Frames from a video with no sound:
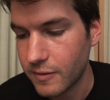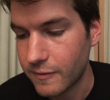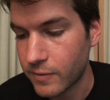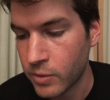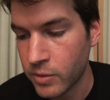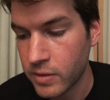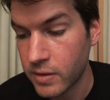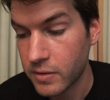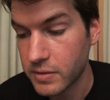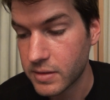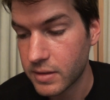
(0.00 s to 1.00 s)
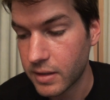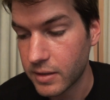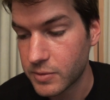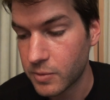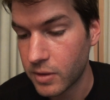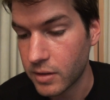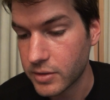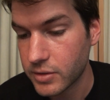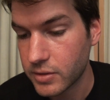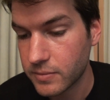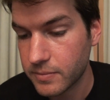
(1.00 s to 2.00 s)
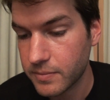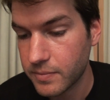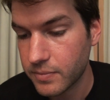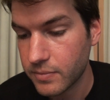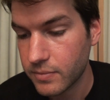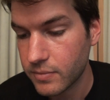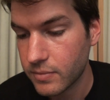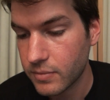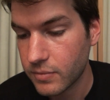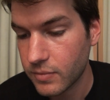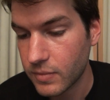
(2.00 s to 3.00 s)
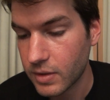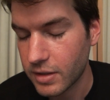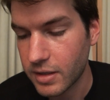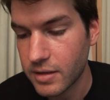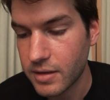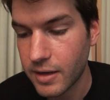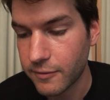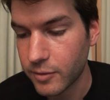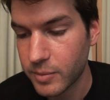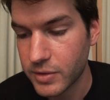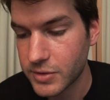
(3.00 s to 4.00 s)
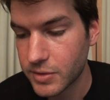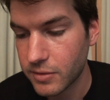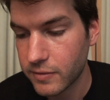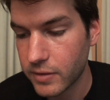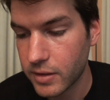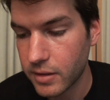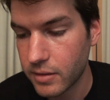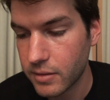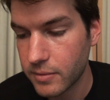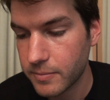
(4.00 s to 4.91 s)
4 years in the Night's Watch, and he had never been so afraid.